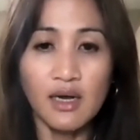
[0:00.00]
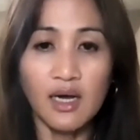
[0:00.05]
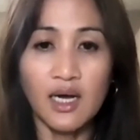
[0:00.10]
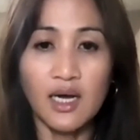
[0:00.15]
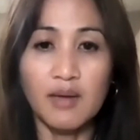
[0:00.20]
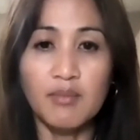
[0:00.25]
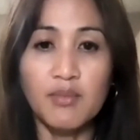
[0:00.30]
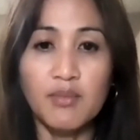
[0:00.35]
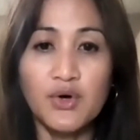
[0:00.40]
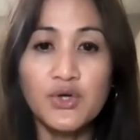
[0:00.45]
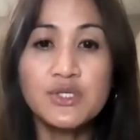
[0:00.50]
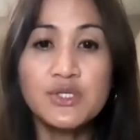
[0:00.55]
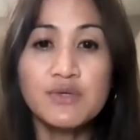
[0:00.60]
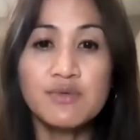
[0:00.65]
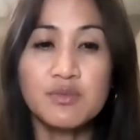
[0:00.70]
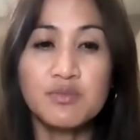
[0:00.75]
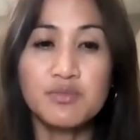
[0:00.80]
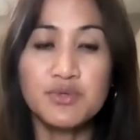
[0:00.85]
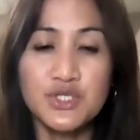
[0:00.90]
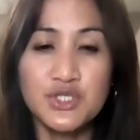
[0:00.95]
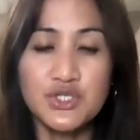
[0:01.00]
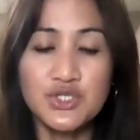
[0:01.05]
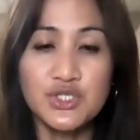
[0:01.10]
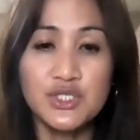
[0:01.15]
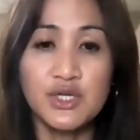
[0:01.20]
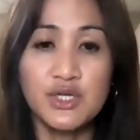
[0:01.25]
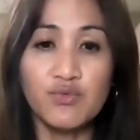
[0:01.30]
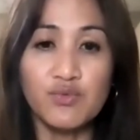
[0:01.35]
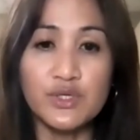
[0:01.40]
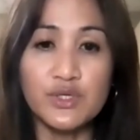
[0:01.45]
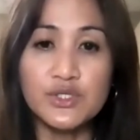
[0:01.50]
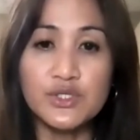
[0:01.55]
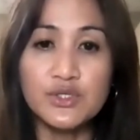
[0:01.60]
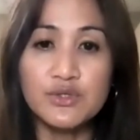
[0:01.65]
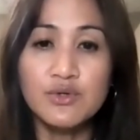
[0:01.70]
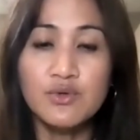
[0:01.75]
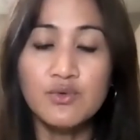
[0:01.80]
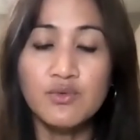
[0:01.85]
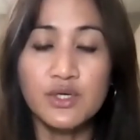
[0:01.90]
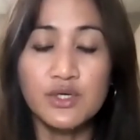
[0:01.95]
Most of the procedures that we
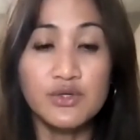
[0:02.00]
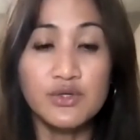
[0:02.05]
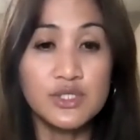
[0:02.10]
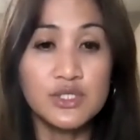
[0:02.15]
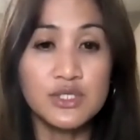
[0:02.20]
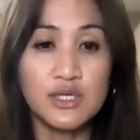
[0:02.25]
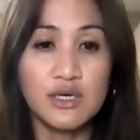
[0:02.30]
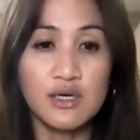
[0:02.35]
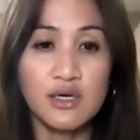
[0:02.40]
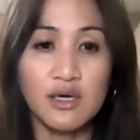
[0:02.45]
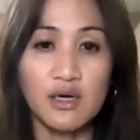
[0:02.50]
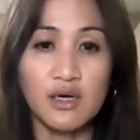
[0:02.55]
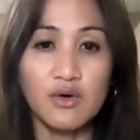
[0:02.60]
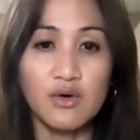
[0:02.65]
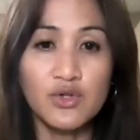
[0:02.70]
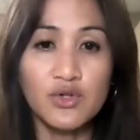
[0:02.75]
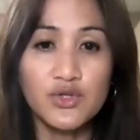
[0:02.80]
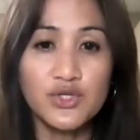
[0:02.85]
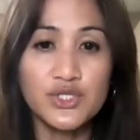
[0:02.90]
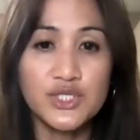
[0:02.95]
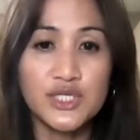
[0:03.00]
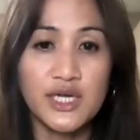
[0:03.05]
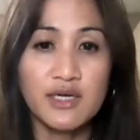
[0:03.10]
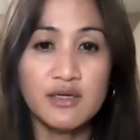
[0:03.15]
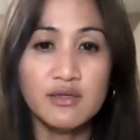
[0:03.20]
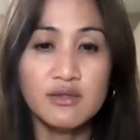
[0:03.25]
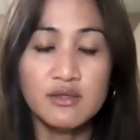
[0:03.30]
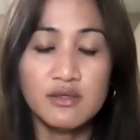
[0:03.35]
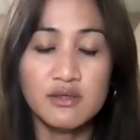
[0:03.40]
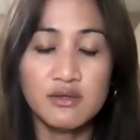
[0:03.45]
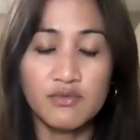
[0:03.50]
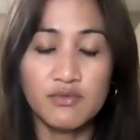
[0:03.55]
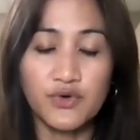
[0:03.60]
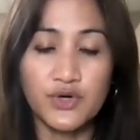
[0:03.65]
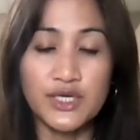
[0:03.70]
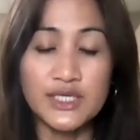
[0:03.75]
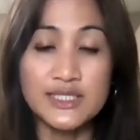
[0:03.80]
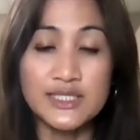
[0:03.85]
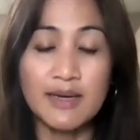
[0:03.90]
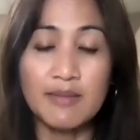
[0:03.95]
do, we use ultrasound,
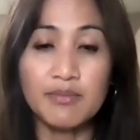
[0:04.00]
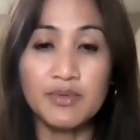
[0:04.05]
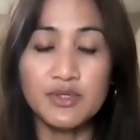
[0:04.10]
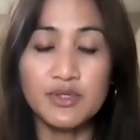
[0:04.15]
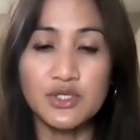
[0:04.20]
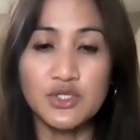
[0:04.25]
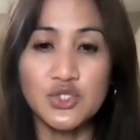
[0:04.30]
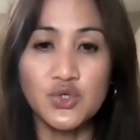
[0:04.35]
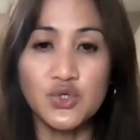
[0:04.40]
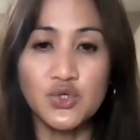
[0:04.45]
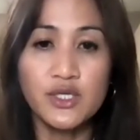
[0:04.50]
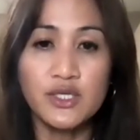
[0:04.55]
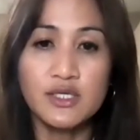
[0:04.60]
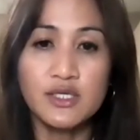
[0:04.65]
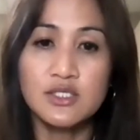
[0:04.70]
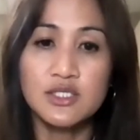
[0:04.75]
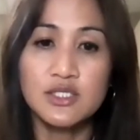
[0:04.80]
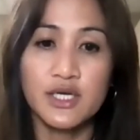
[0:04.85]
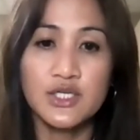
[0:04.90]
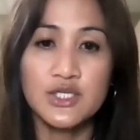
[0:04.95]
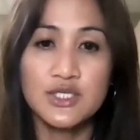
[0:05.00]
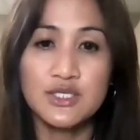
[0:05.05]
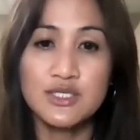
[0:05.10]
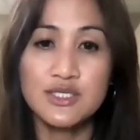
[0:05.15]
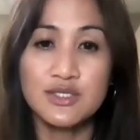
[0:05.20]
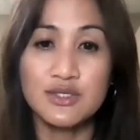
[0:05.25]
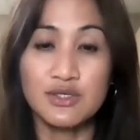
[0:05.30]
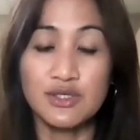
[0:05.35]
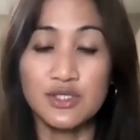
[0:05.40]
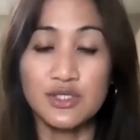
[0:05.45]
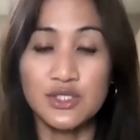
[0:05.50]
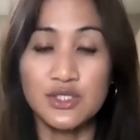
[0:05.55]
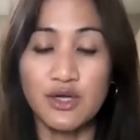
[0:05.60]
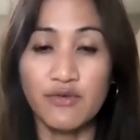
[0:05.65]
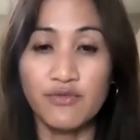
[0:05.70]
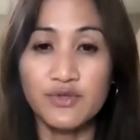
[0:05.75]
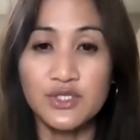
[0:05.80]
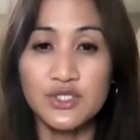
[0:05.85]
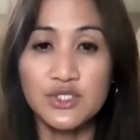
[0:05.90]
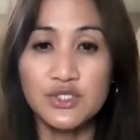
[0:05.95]
for example, the joint injections and the
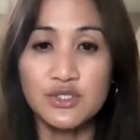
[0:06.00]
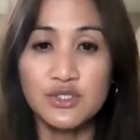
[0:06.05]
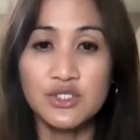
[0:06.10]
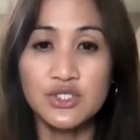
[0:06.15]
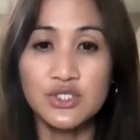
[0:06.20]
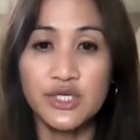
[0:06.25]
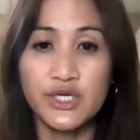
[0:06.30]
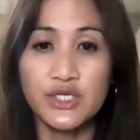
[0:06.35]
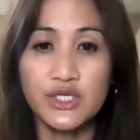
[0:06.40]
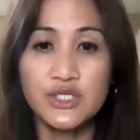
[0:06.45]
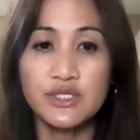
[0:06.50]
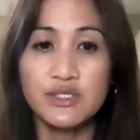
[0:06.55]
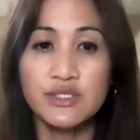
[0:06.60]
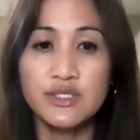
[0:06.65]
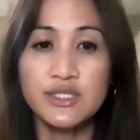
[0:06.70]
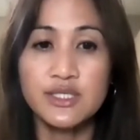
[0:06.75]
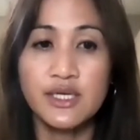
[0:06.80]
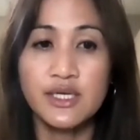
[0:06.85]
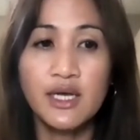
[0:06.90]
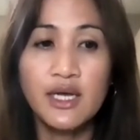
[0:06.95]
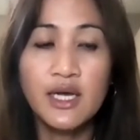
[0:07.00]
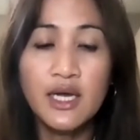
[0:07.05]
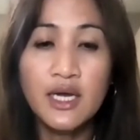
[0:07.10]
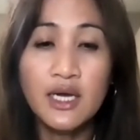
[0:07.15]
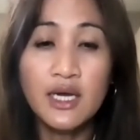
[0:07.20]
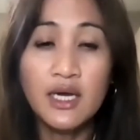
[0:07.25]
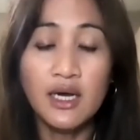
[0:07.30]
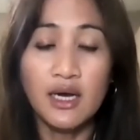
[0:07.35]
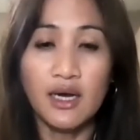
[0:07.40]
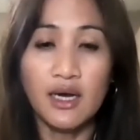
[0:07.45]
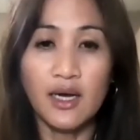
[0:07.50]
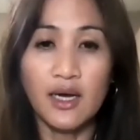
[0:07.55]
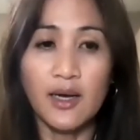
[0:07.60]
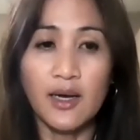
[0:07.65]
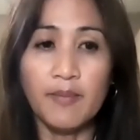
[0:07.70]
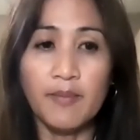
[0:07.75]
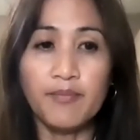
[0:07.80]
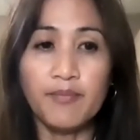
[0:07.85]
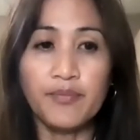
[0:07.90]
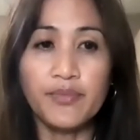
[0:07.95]
soft tissue injections.
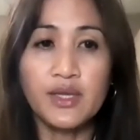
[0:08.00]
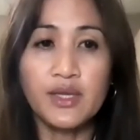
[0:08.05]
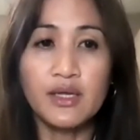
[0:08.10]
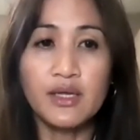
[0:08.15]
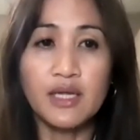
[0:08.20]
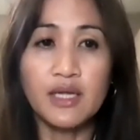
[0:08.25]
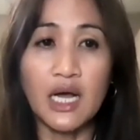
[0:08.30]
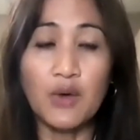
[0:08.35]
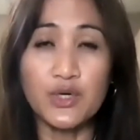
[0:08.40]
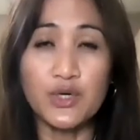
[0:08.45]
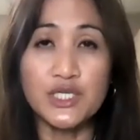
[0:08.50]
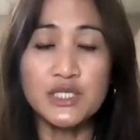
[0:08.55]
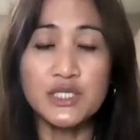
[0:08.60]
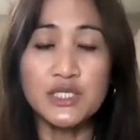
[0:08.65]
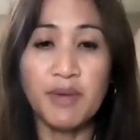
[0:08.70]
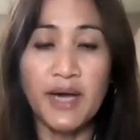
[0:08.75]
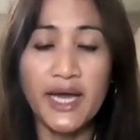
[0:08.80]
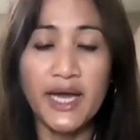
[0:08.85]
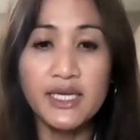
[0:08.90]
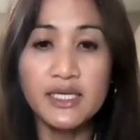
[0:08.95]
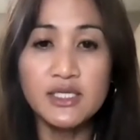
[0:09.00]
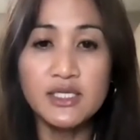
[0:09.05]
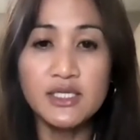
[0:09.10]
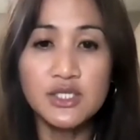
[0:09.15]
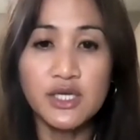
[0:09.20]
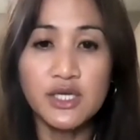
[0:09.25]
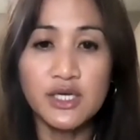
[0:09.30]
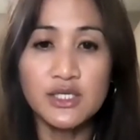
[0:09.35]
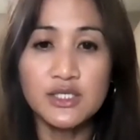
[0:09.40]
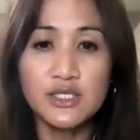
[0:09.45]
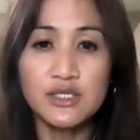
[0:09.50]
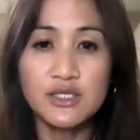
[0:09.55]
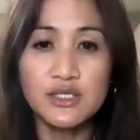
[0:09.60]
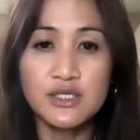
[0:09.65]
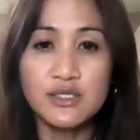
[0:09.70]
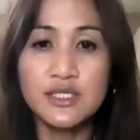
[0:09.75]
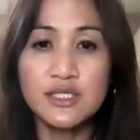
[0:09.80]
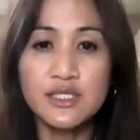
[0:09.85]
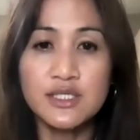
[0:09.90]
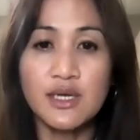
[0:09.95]
Our spine
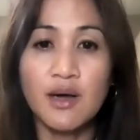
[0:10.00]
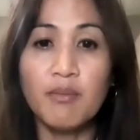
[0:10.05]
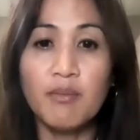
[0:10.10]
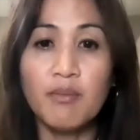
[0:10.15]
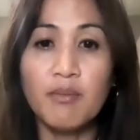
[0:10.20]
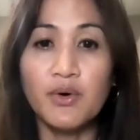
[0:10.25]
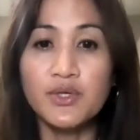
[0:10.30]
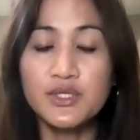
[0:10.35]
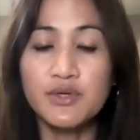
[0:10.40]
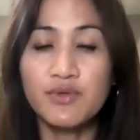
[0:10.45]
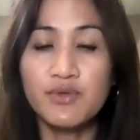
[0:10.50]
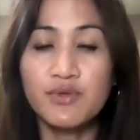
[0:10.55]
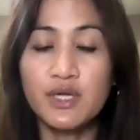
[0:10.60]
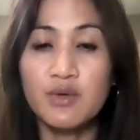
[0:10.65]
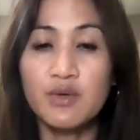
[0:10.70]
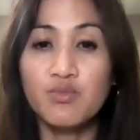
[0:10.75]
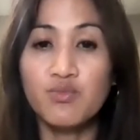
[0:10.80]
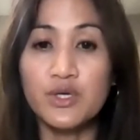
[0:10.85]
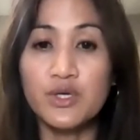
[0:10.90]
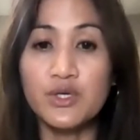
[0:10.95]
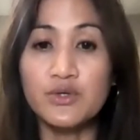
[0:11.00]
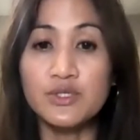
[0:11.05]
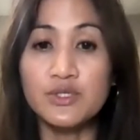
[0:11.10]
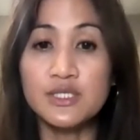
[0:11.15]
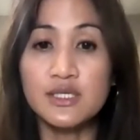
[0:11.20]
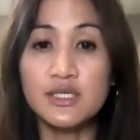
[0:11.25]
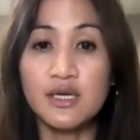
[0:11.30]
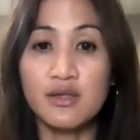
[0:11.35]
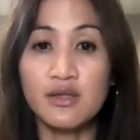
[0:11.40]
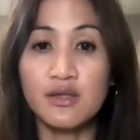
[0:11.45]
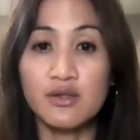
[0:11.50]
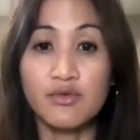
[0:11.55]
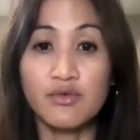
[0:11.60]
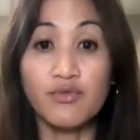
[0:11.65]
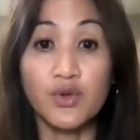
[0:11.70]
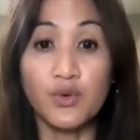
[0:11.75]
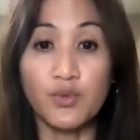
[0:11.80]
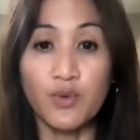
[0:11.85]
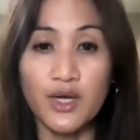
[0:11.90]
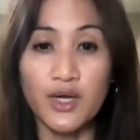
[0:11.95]
injections, most of them we use it under
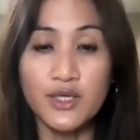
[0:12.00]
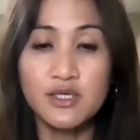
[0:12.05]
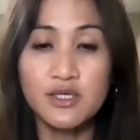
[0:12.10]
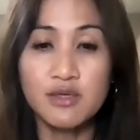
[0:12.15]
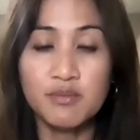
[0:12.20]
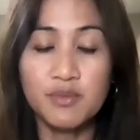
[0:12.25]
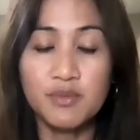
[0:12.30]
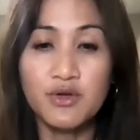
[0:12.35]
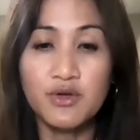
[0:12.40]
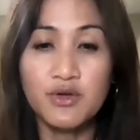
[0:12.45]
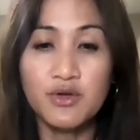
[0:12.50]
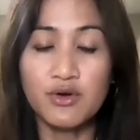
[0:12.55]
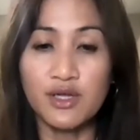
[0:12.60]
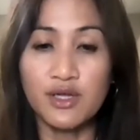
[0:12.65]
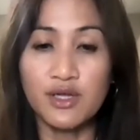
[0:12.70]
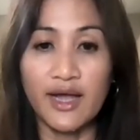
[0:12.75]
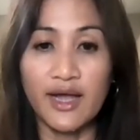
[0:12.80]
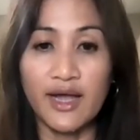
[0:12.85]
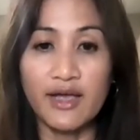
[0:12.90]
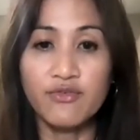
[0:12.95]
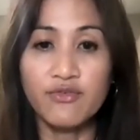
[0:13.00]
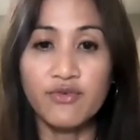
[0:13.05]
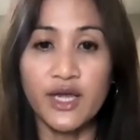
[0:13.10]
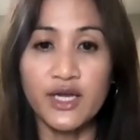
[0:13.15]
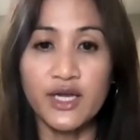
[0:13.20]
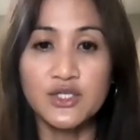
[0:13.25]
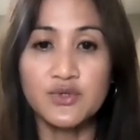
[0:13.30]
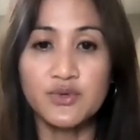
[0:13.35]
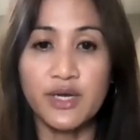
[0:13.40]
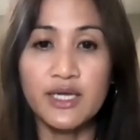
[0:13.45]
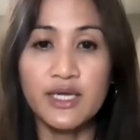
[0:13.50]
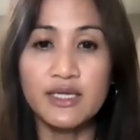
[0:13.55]
fluoroscopy or a live x-ray, and